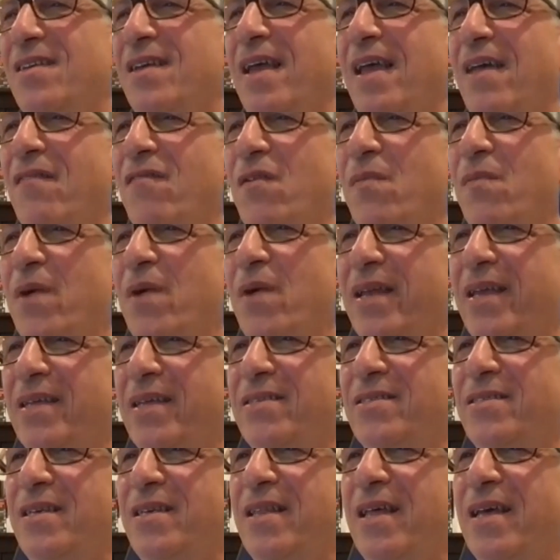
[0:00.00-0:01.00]
everybody can
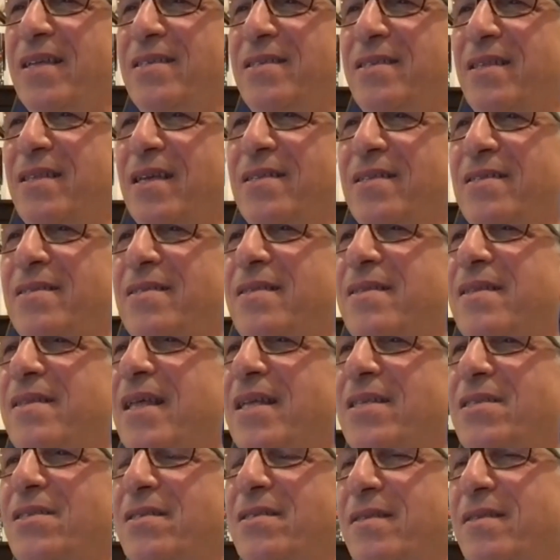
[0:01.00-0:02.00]
see that's
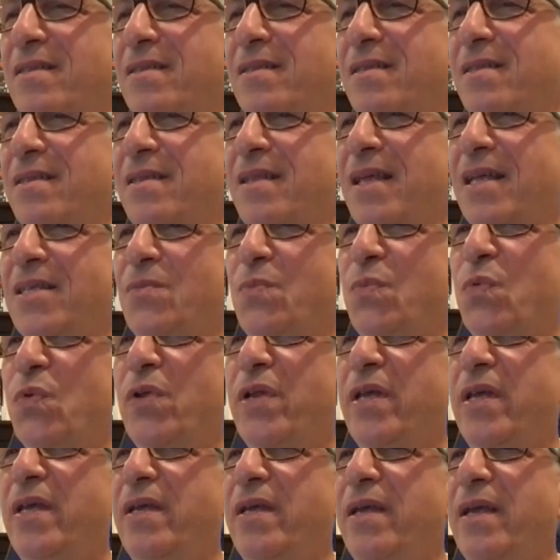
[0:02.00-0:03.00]

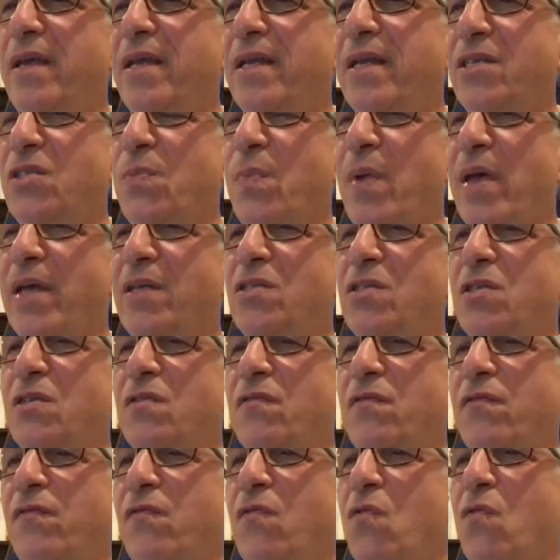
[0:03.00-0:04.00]
pretty
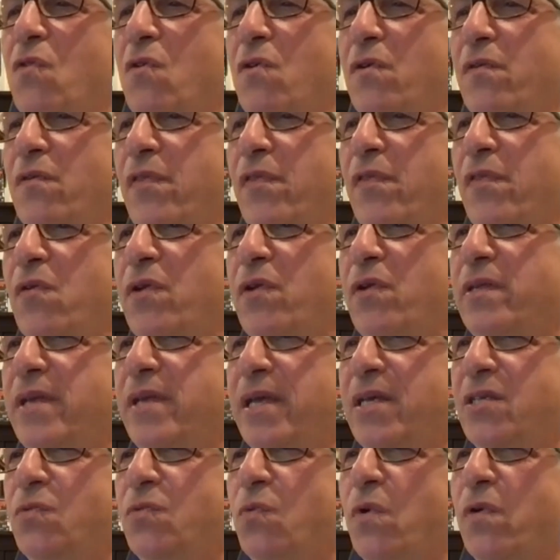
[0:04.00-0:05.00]
inexpensive for 30
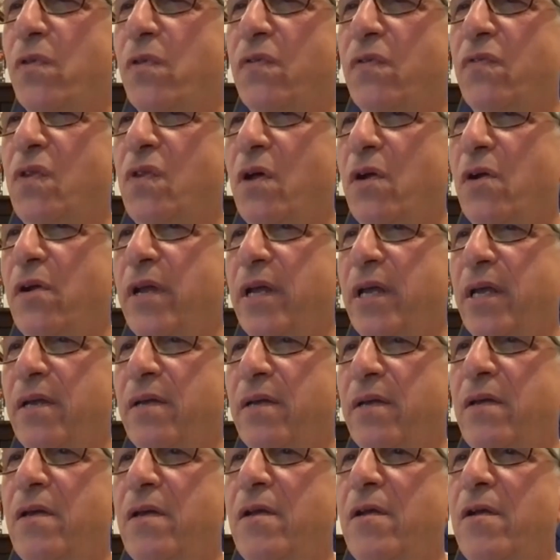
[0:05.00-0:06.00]
days worth of learning.
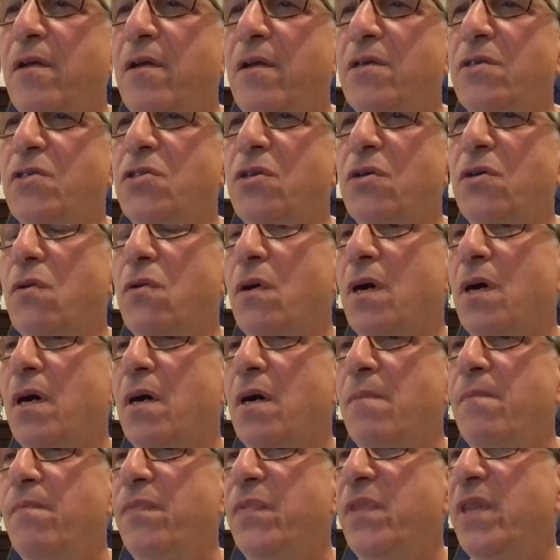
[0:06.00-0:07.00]
So,
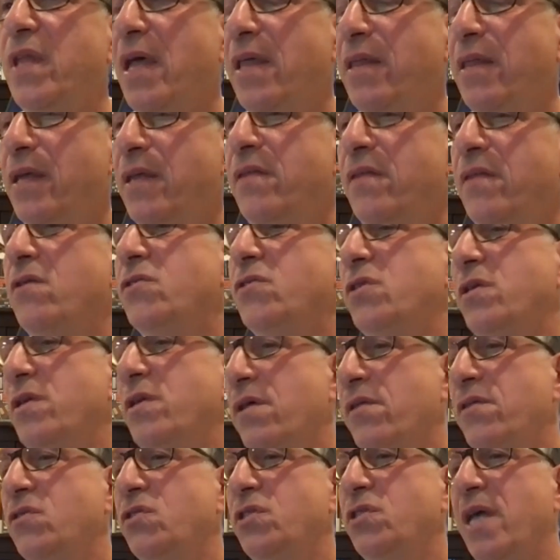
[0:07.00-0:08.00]
and then there's
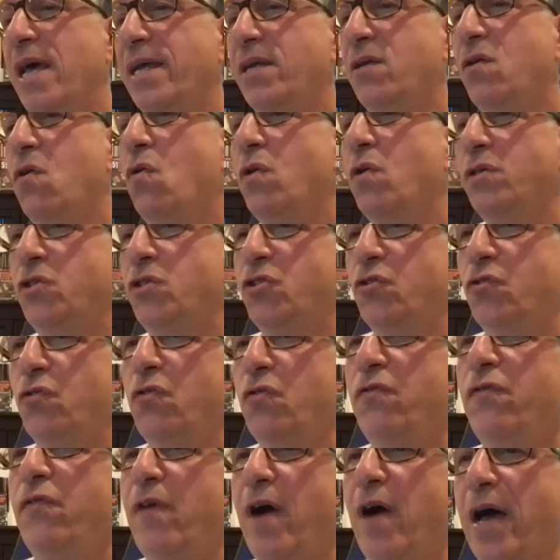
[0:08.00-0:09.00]
another site called
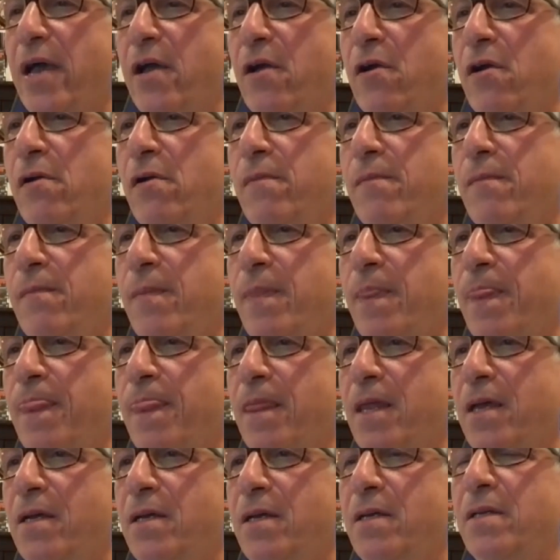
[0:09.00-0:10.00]
TrueFire.
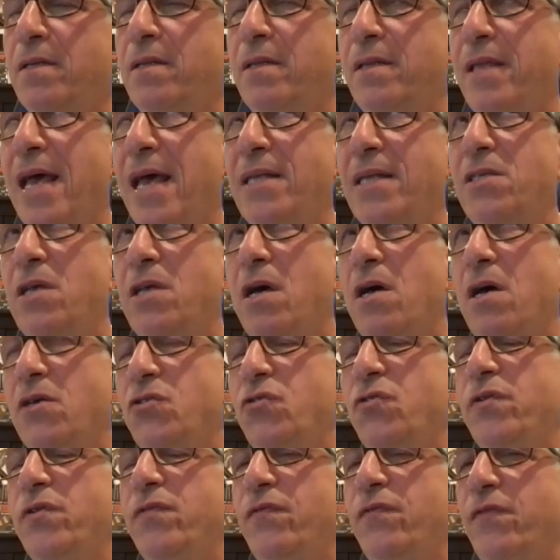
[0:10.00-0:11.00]
That's
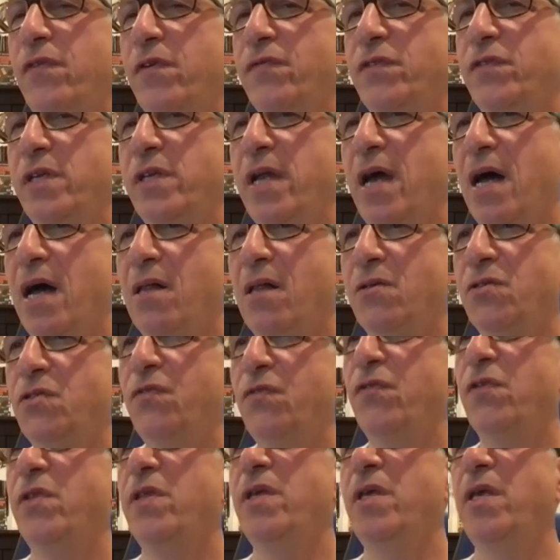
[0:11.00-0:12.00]
$150
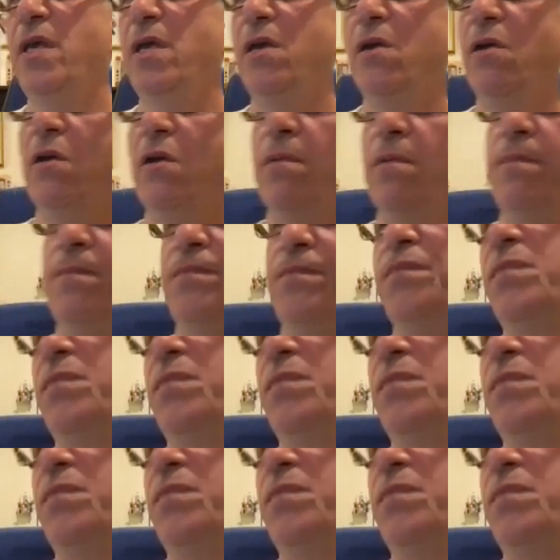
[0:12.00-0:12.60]
for the year,